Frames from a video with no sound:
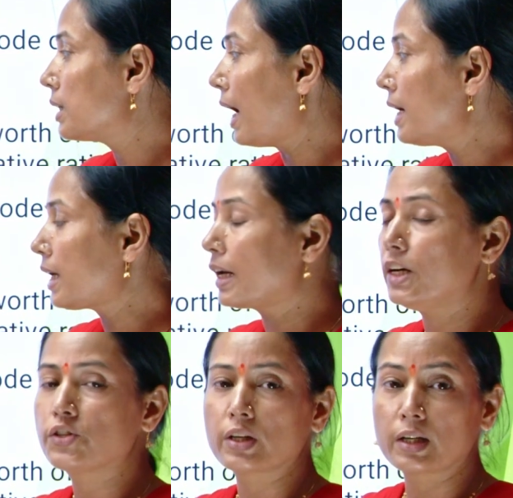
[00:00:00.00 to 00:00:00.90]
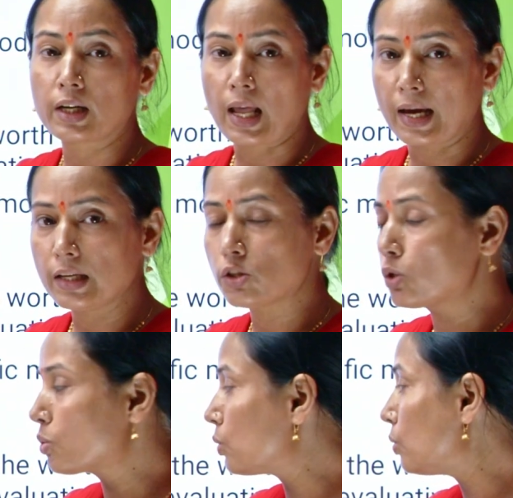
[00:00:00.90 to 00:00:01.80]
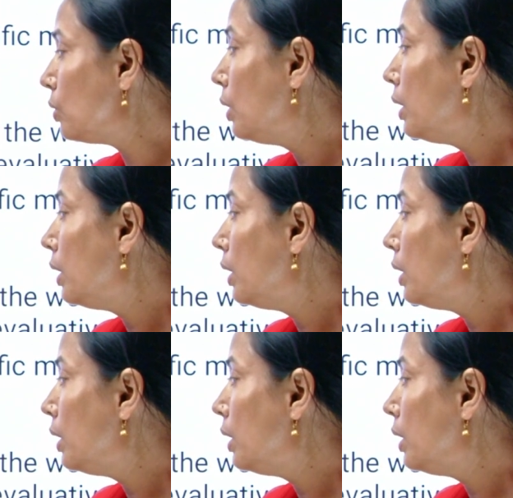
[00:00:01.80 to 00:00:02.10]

that are internalized through